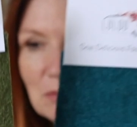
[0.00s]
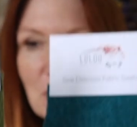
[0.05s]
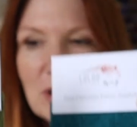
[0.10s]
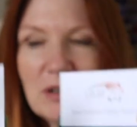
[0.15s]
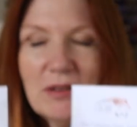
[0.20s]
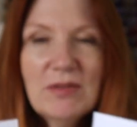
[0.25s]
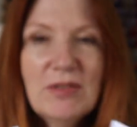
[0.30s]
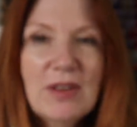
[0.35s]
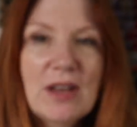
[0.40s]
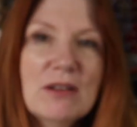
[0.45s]

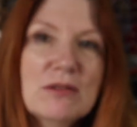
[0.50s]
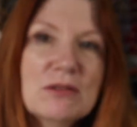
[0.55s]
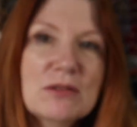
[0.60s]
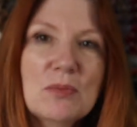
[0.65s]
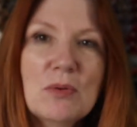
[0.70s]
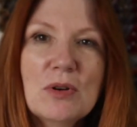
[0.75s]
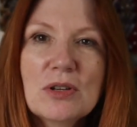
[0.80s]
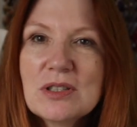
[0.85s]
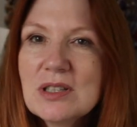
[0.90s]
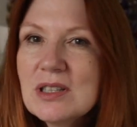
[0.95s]
one of
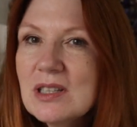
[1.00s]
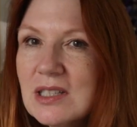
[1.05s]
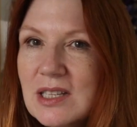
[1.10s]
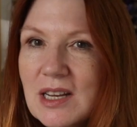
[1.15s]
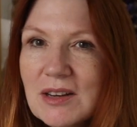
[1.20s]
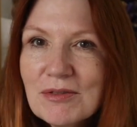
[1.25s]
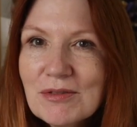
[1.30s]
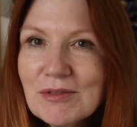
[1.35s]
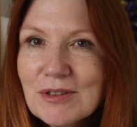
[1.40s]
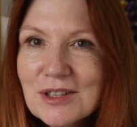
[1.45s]
those, what's the
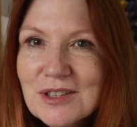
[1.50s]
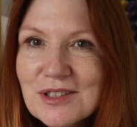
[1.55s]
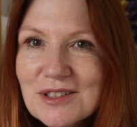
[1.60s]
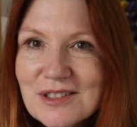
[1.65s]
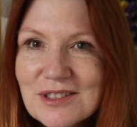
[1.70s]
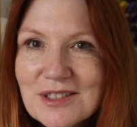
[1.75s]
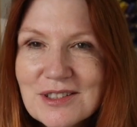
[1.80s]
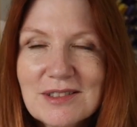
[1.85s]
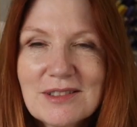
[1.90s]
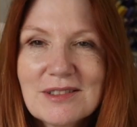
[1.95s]

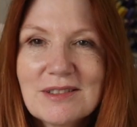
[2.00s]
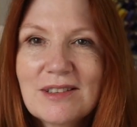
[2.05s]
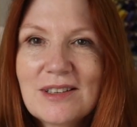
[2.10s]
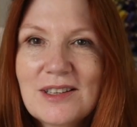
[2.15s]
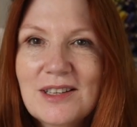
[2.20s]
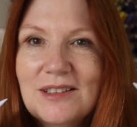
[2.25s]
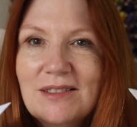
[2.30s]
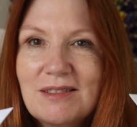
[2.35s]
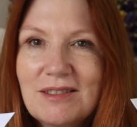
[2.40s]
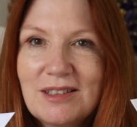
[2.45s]
difference?
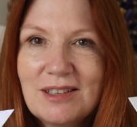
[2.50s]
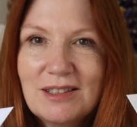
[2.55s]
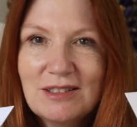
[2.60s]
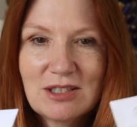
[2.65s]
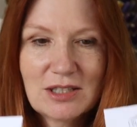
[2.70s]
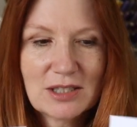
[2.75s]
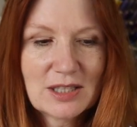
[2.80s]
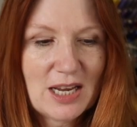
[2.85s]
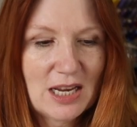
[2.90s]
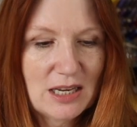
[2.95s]
You
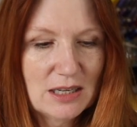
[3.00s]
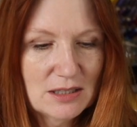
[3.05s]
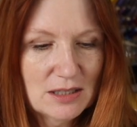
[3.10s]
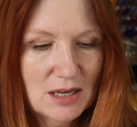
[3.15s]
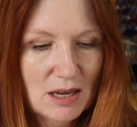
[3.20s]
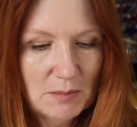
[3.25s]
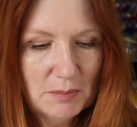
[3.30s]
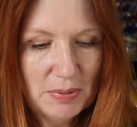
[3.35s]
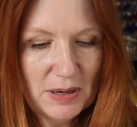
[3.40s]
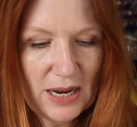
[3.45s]
just get your
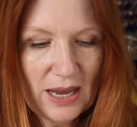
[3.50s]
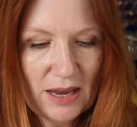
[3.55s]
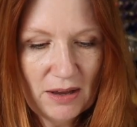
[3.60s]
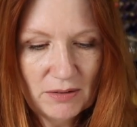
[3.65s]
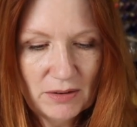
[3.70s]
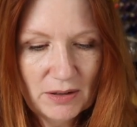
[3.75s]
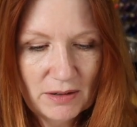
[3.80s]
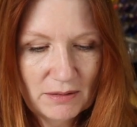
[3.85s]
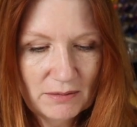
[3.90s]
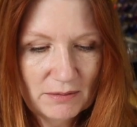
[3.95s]
sample
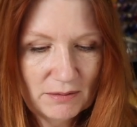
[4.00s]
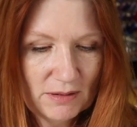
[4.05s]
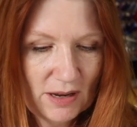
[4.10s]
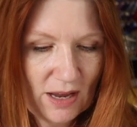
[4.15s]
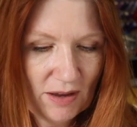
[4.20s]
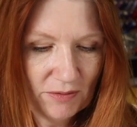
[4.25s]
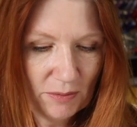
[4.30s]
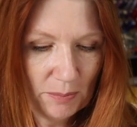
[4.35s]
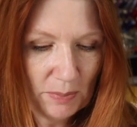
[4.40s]
out and have a